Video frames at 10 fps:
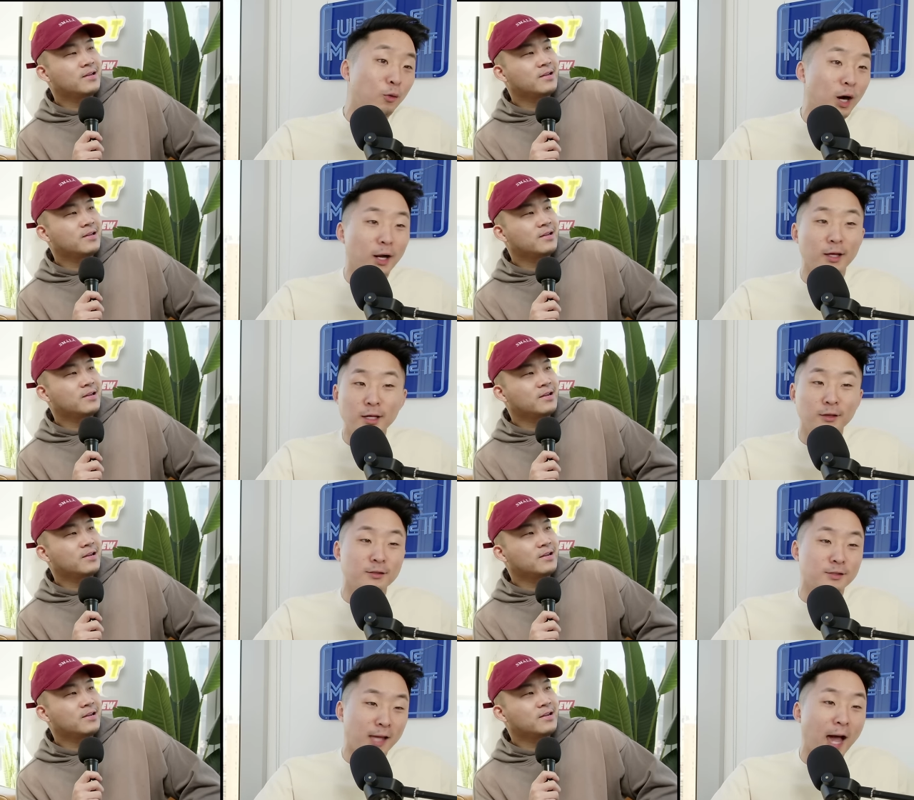Speaker 1: want to eat
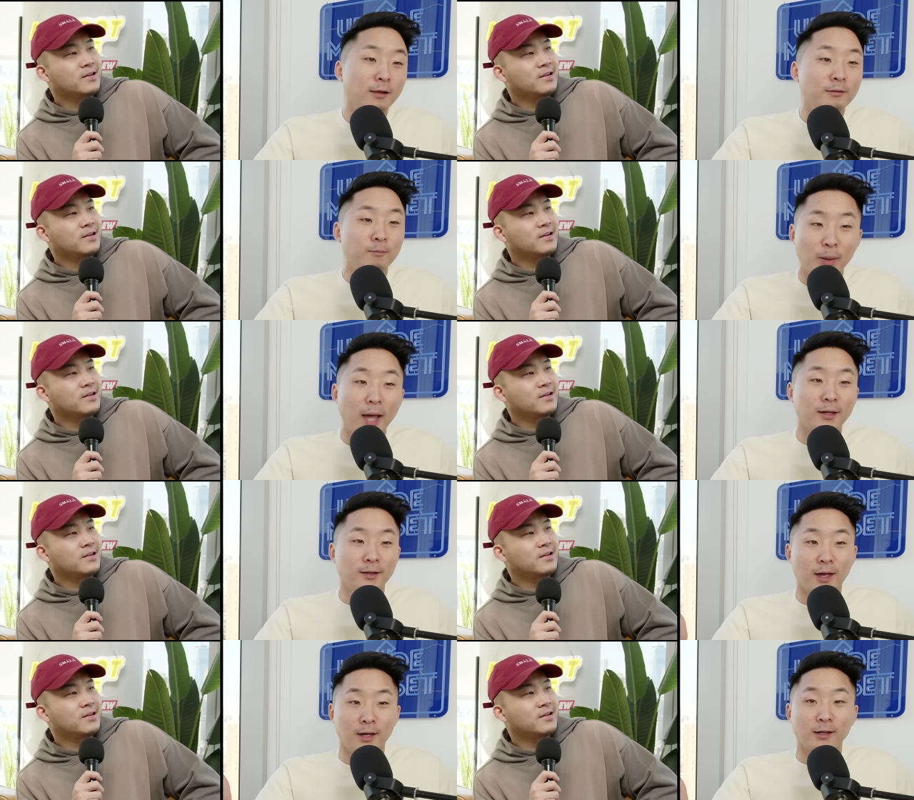the scalloped
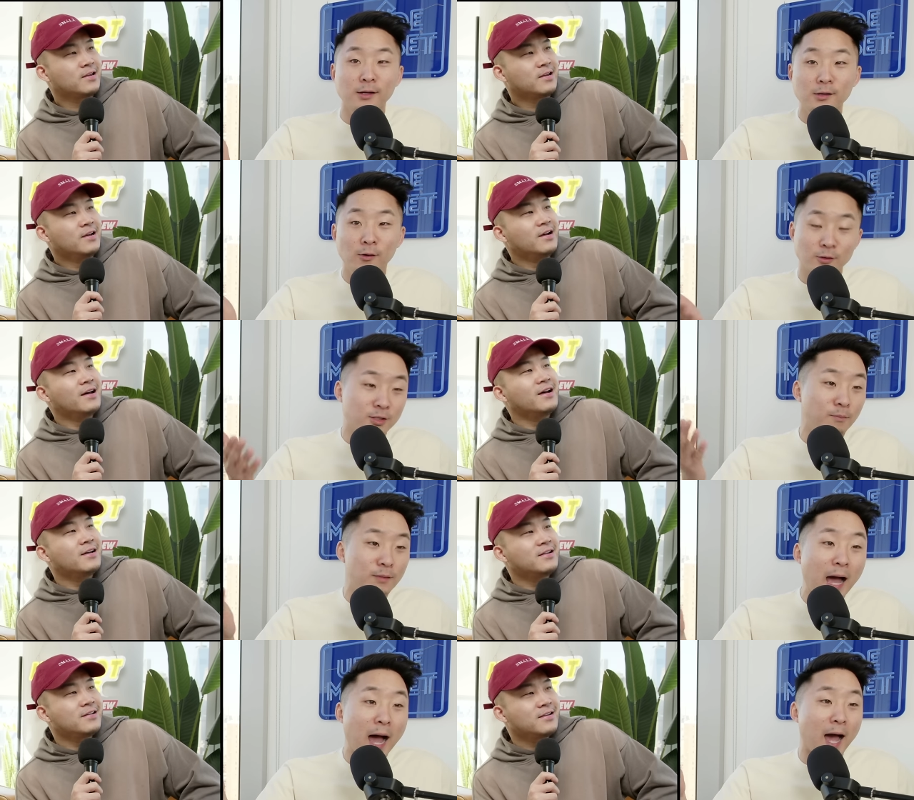pancake or
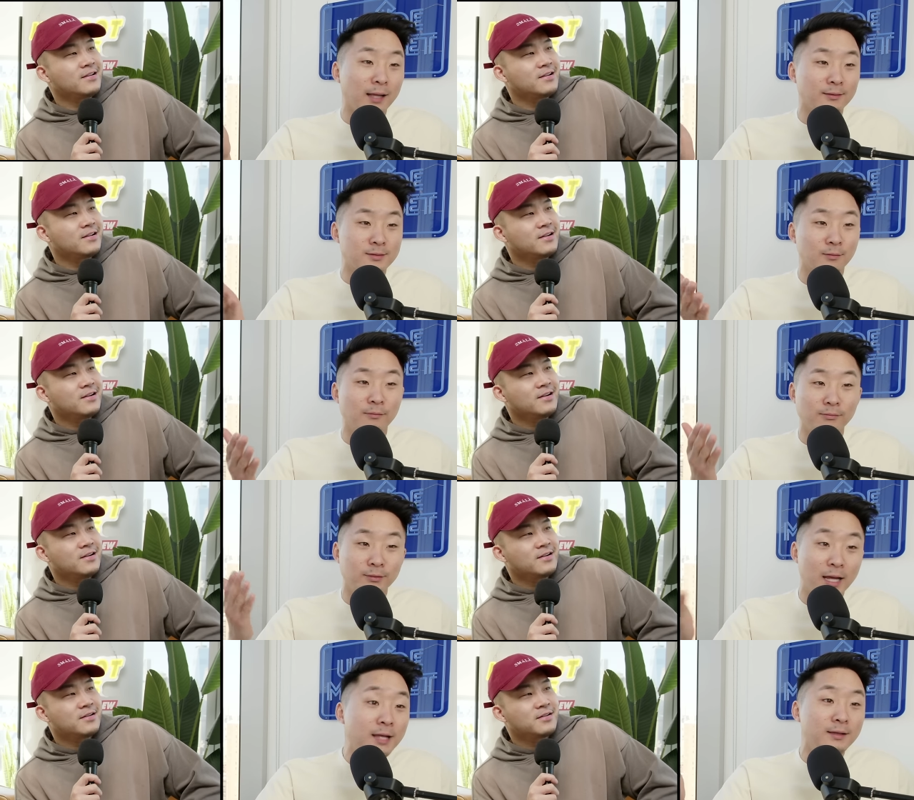some naan, some
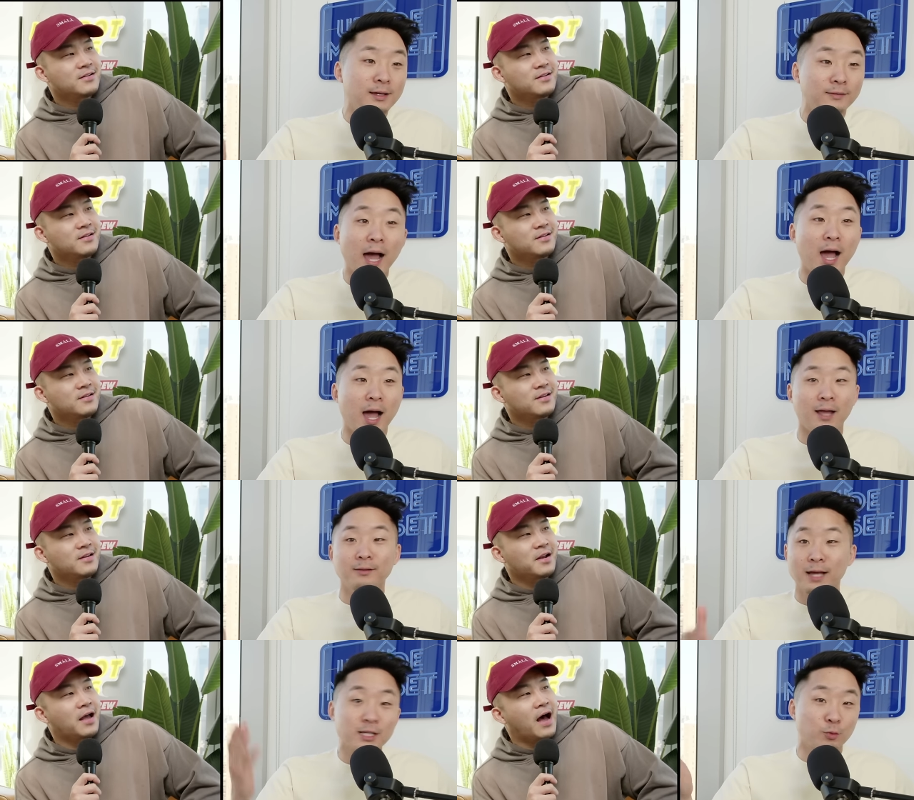Indian
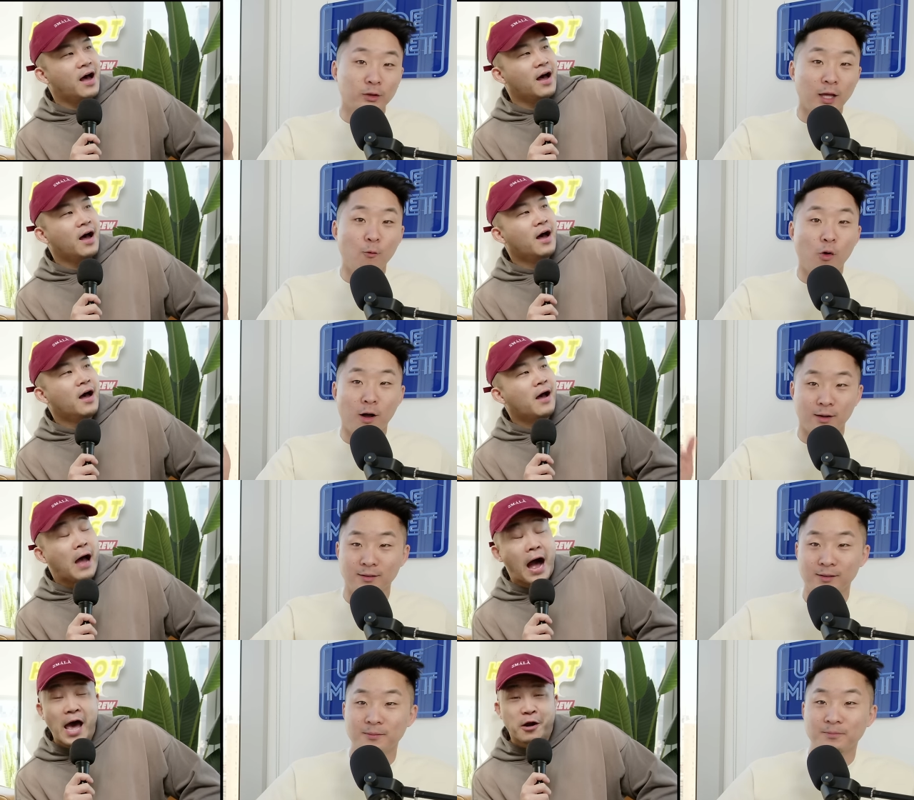naan. That's what they want.
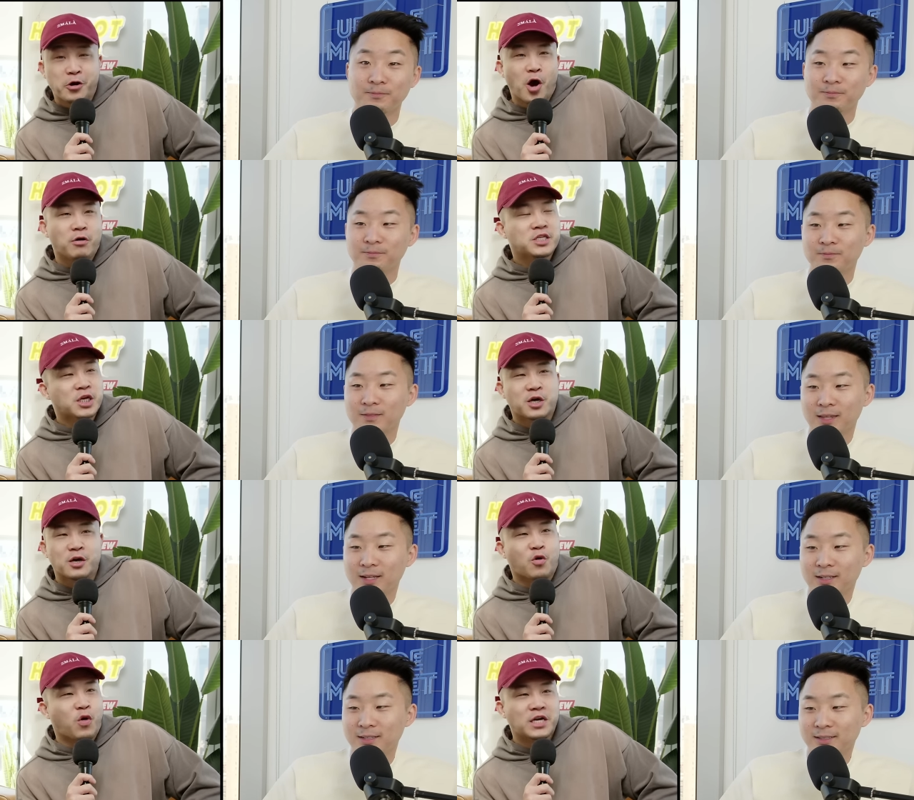
Speaker 2: I don't know. It's a
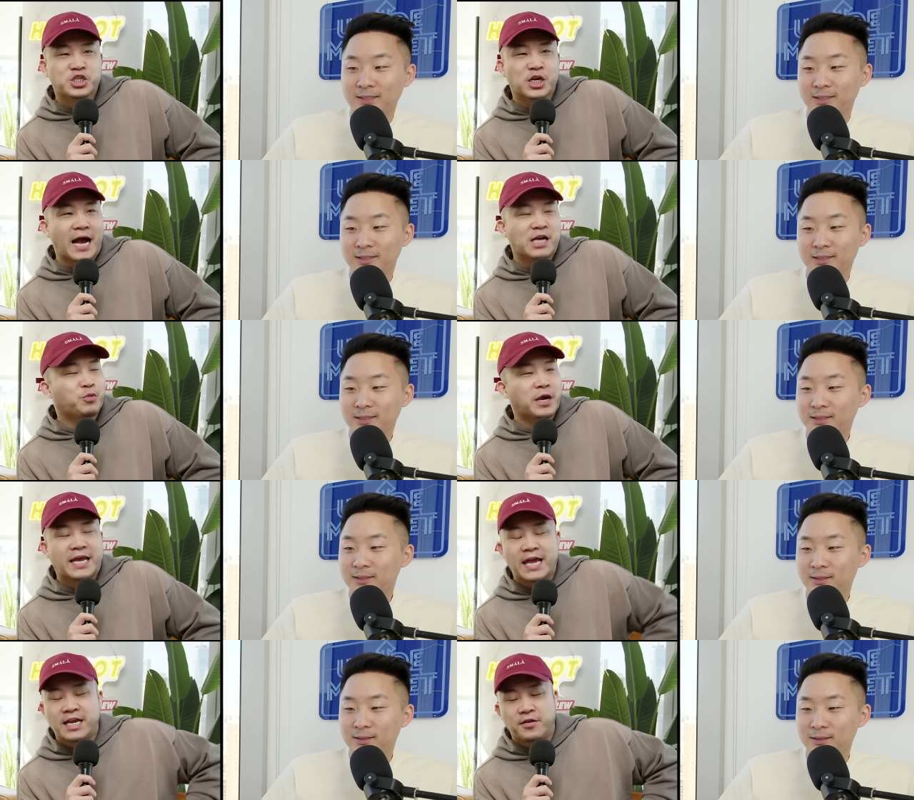good question, guys. We're going
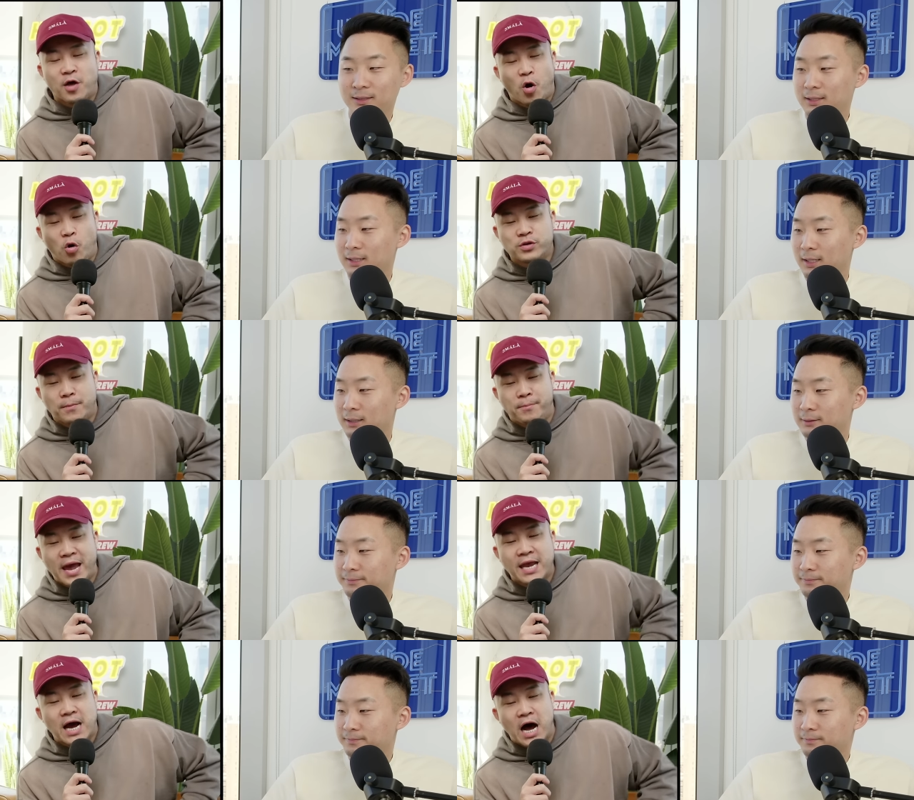to get into the whole
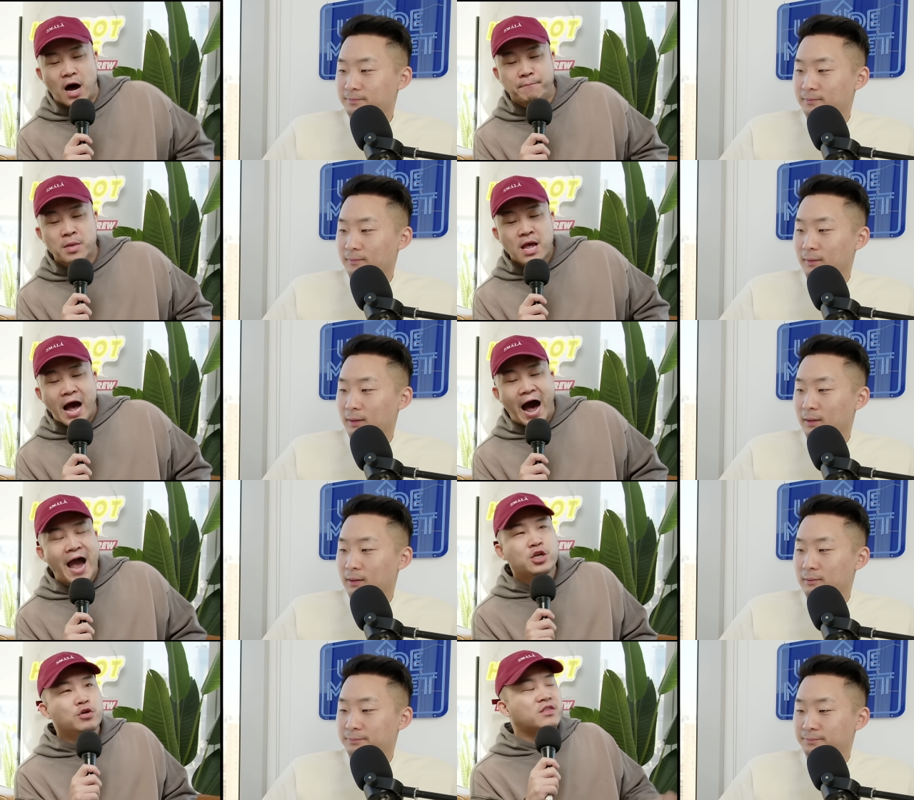debate. Um,
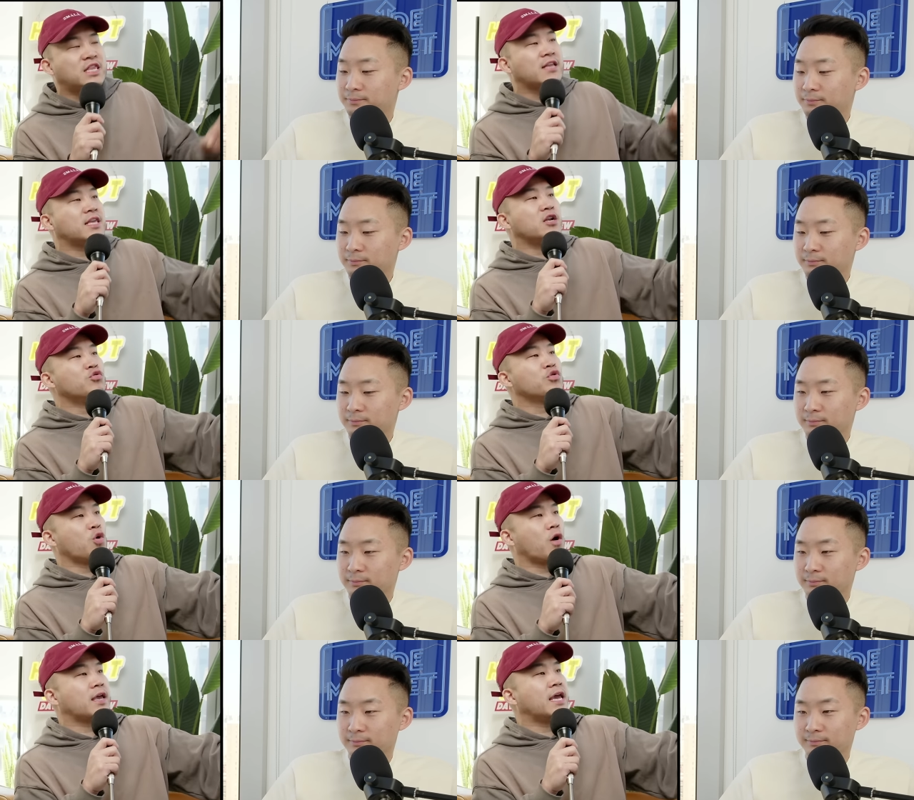I do think that New
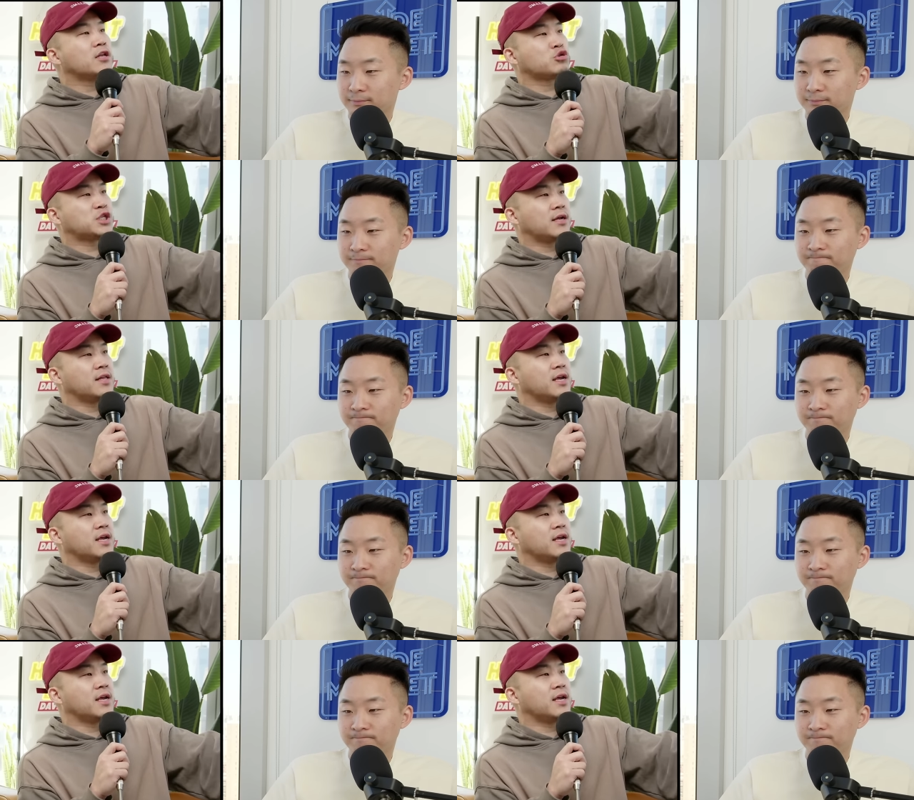York, interestingly